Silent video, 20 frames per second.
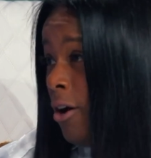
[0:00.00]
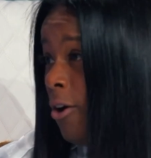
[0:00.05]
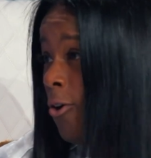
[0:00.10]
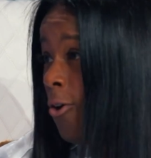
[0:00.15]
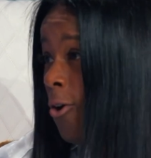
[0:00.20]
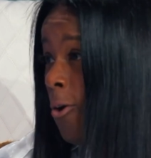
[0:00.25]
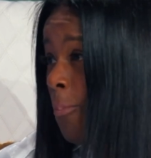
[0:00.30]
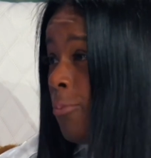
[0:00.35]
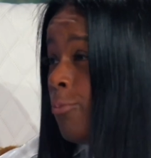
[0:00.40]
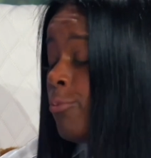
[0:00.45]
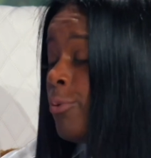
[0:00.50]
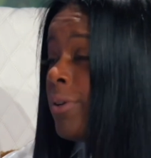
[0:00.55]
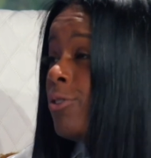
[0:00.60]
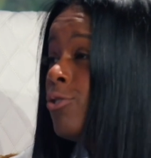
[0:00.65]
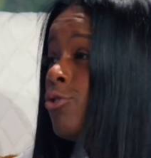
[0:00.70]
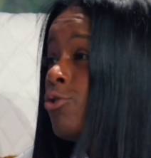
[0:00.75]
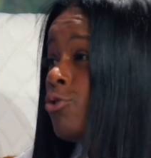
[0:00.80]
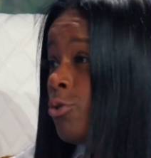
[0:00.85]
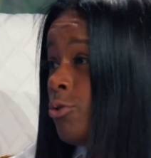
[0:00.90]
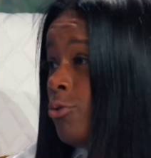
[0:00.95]
hope, with
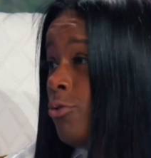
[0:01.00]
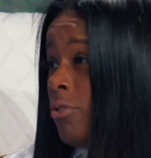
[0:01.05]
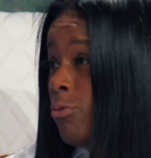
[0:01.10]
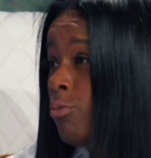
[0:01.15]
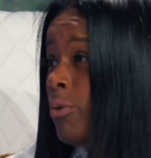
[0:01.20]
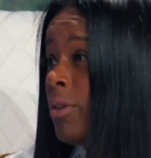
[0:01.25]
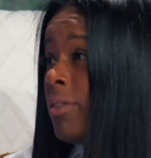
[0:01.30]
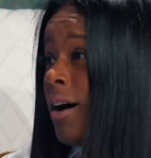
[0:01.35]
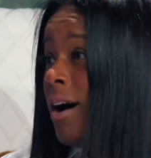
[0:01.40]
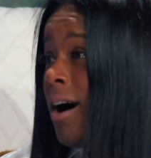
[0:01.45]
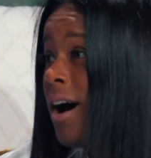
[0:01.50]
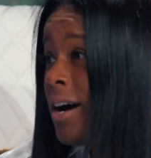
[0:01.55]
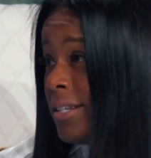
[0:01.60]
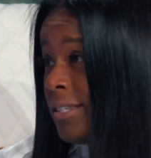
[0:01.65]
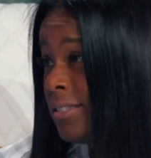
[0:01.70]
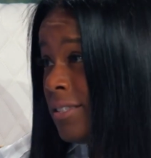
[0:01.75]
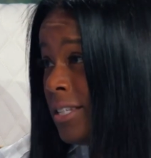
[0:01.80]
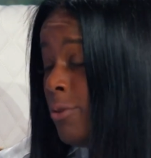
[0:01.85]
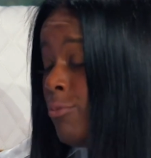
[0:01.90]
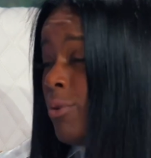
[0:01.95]
truth, with
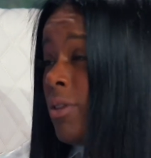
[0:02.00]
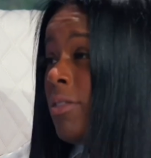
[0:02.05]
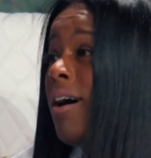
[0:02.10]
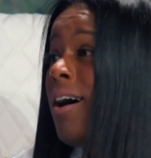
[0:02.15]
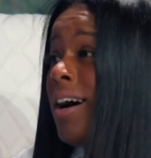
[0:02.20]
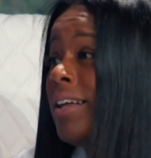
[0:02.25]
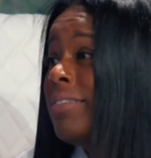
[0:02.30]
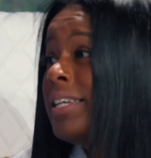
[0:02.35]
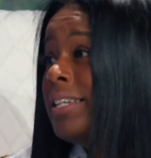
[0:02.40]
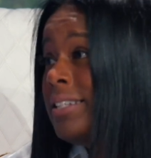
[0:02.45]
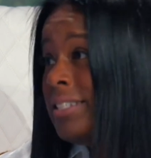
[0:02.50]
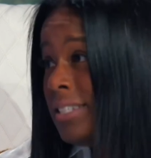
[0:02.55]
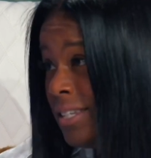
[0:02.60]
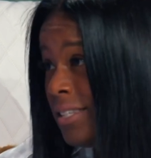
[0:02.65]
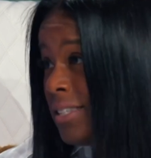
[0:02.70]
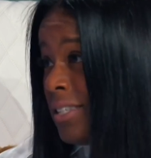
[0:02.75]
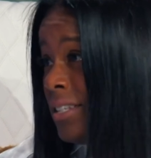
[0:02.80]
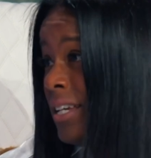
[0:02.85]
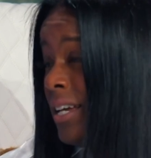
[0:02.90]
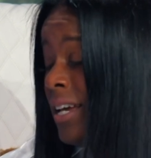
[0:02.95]
honesty, with
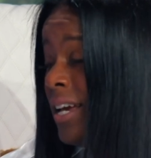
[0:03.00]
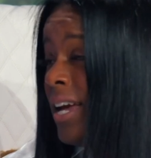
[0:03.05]
authenticity,